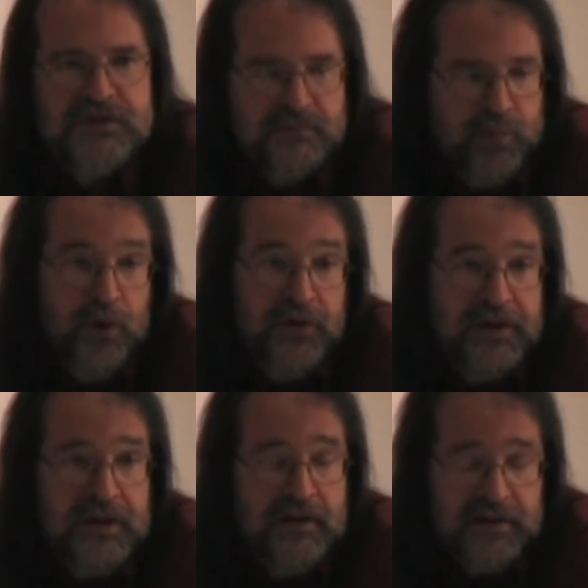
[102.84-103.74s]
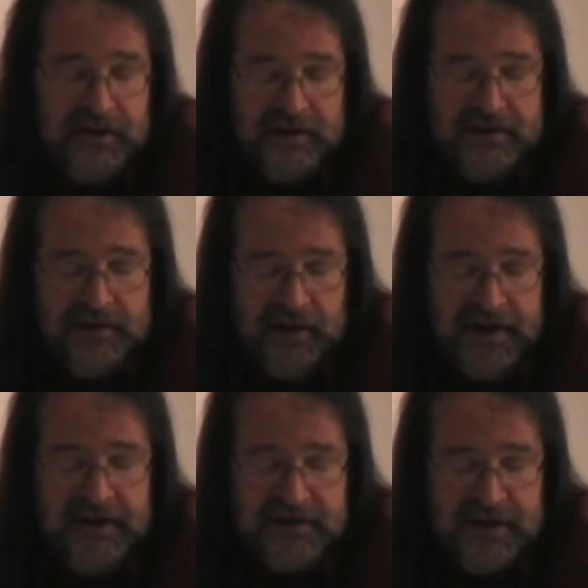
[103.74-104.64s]
pulled the
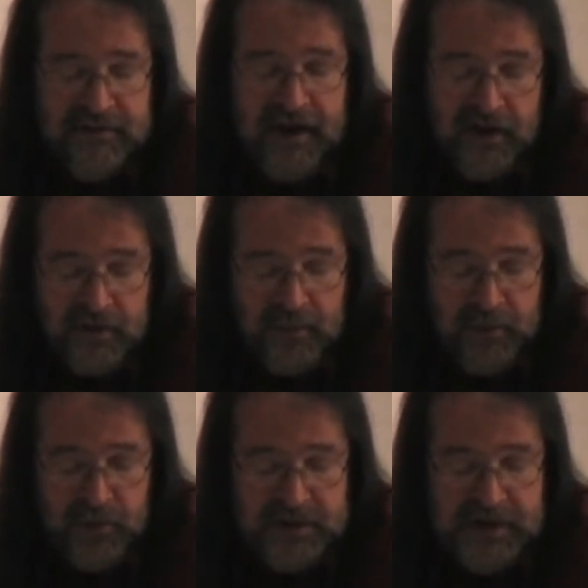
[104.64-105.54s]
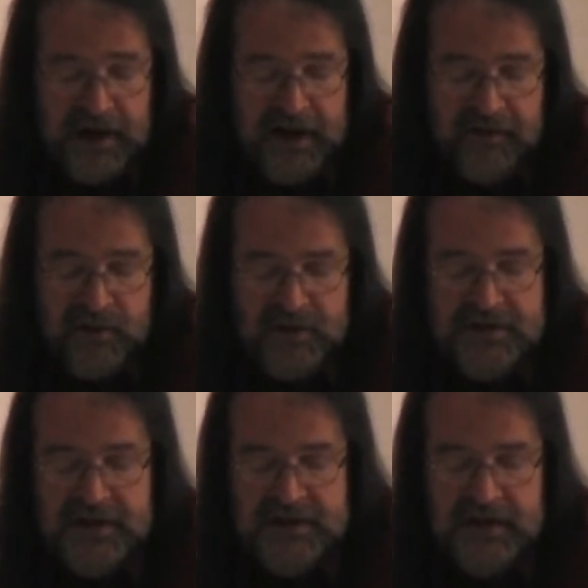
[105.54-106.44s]
lighting design faculty member aside afterwards
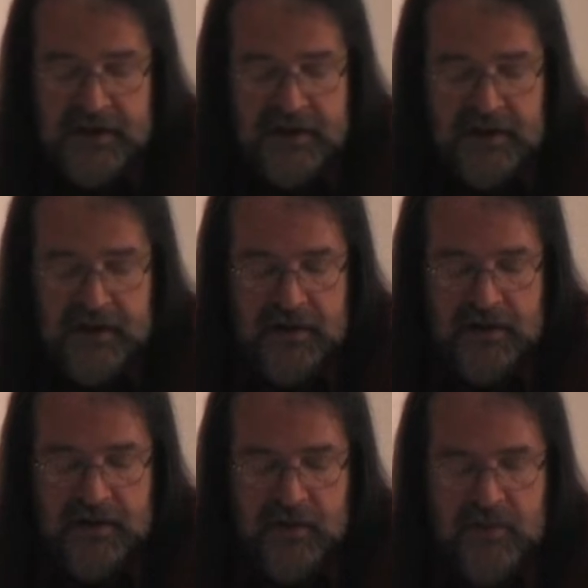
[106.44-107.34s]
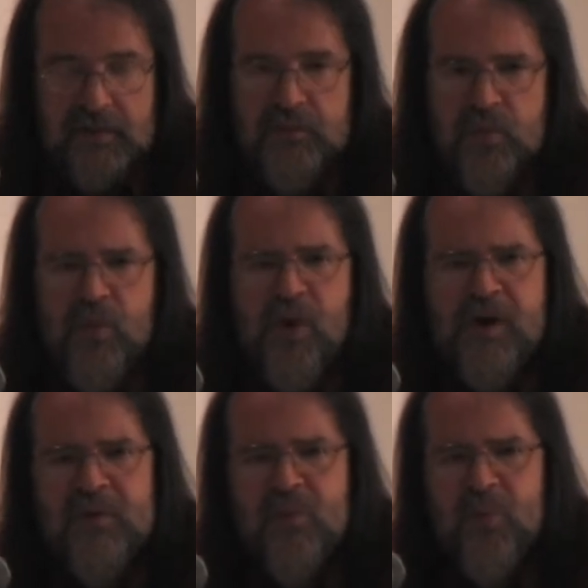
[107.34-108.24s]
and I said,
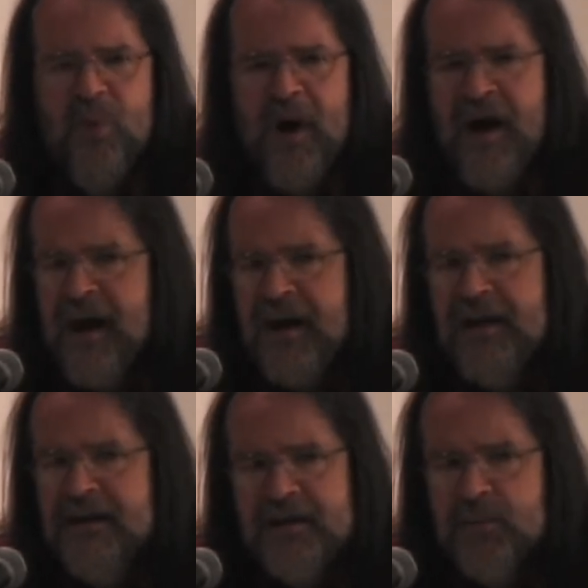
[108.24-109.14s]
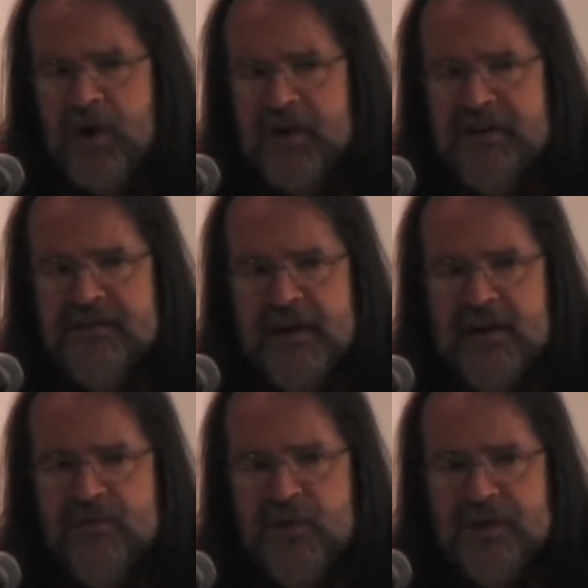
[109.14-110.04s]
"Ward, why did Pauline say
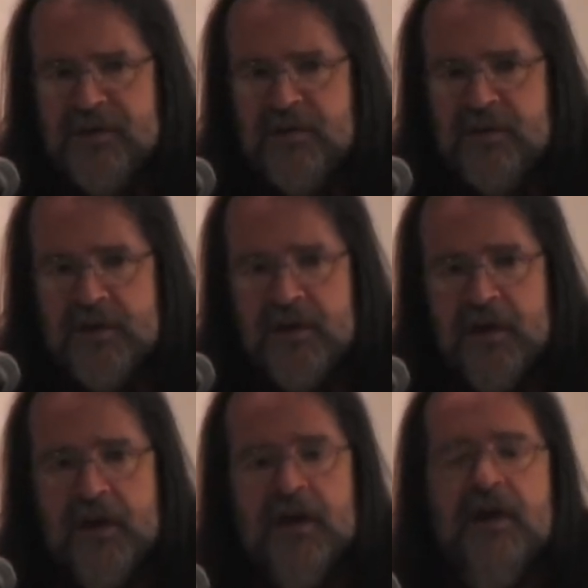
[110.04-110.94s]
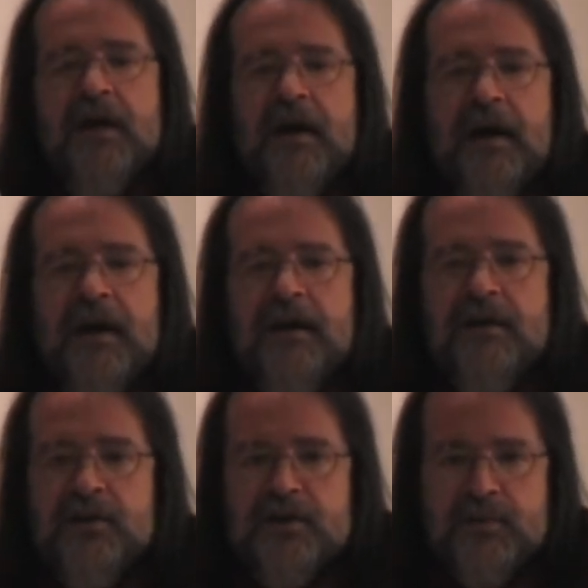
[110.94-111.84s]
842? And
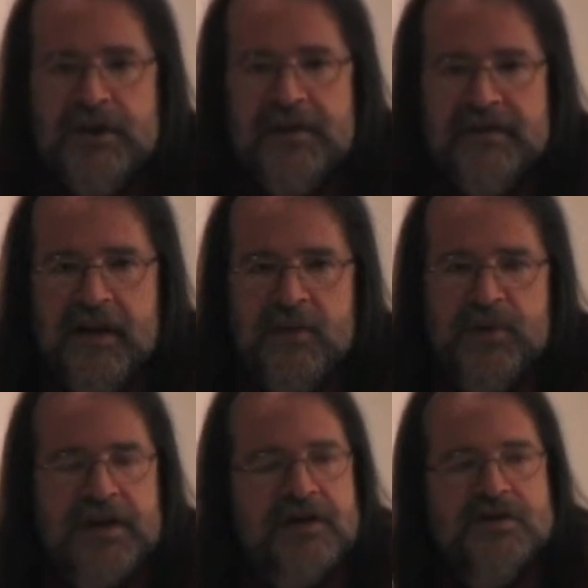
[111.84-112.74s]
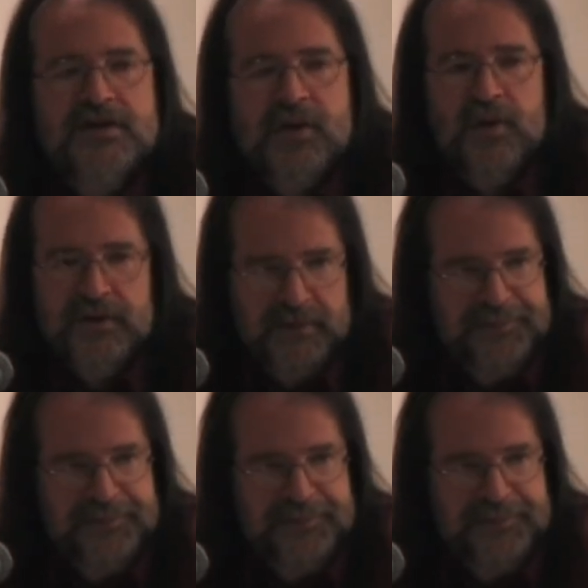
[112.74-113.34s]
he looked at me and he said, "Because she's old."